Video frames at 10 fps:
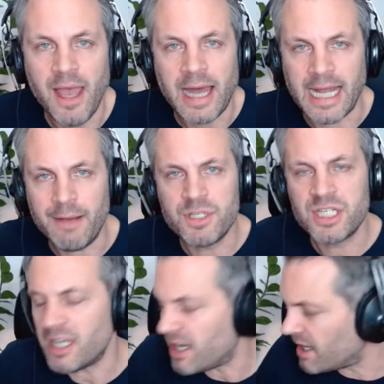And I would
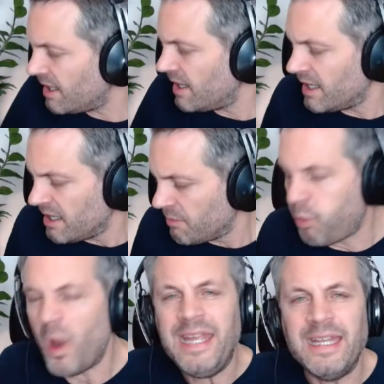start
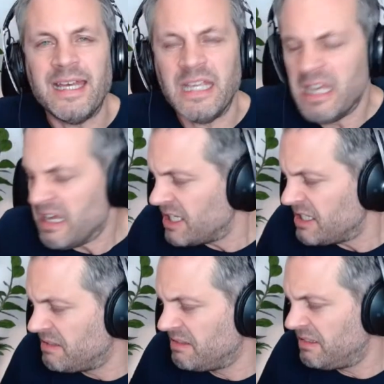whining,
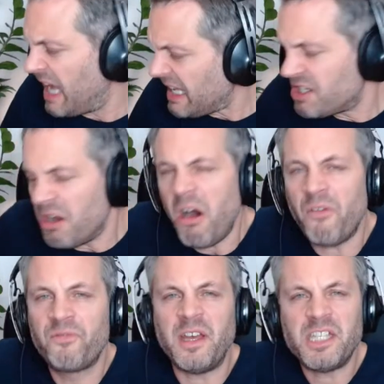"Get
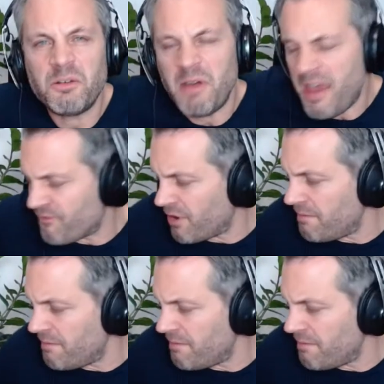off, get away from